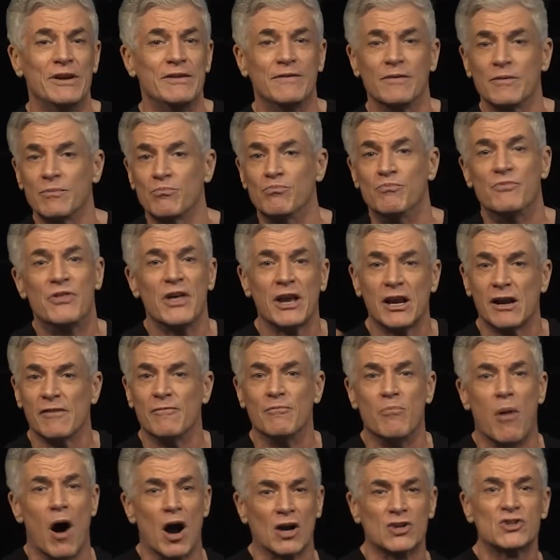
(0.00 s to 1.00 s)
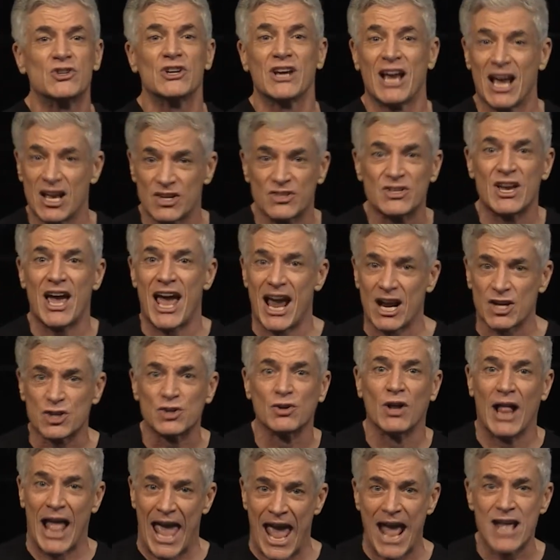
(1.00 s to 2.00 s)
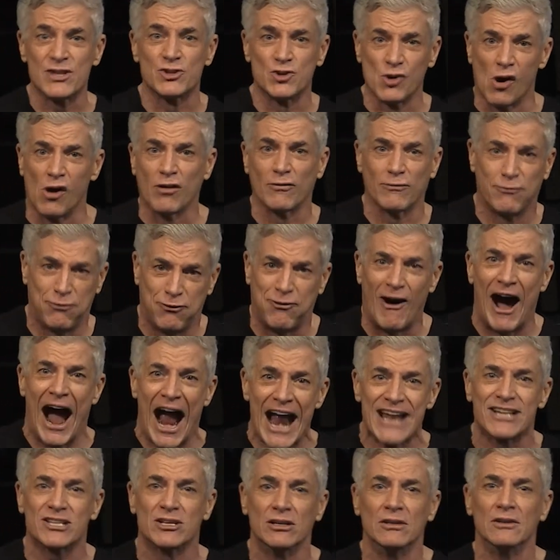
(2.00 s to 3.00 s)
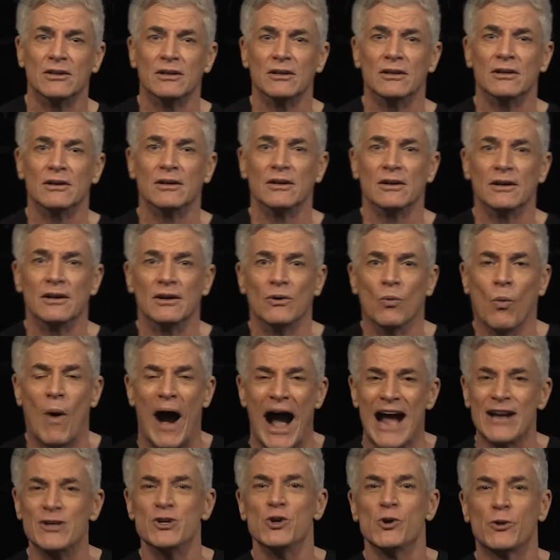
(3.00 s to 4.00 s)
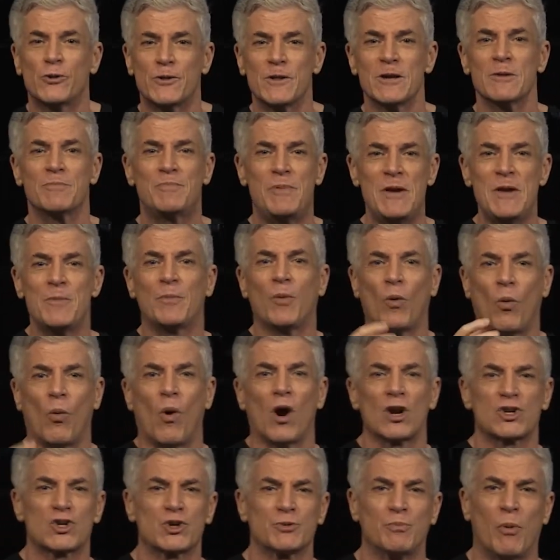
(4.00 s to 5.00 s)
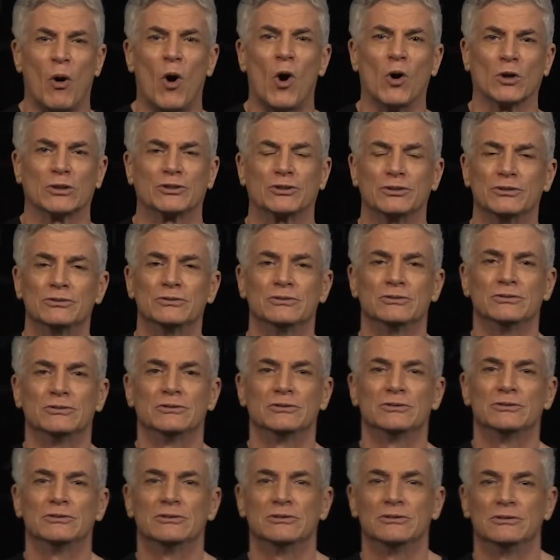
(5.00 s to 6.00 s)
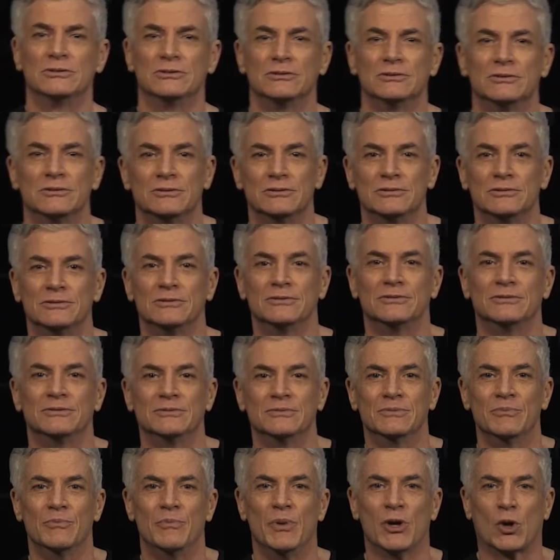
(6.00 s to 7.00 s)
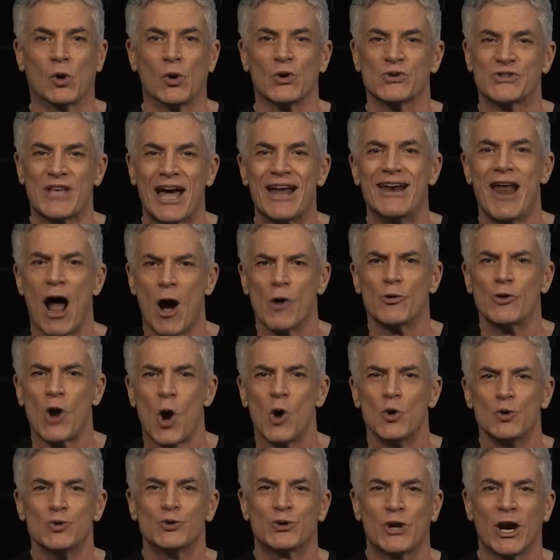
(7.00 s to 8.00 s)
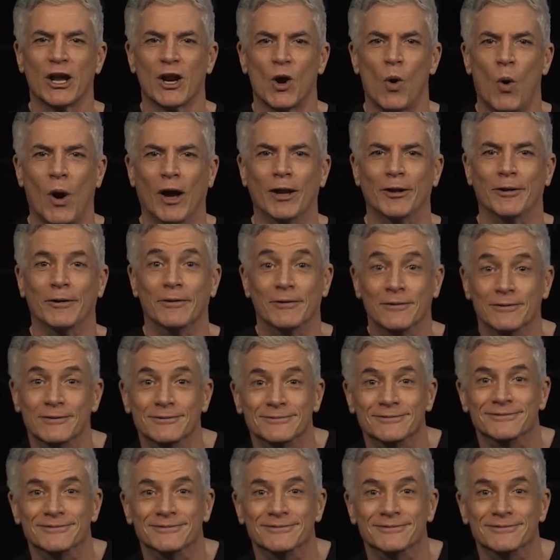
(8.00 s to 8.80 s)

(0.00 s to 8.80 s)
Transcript: even think of boxing as an actual hands-on fight. Why do you think people watch sport? Because they don't know who's going to win.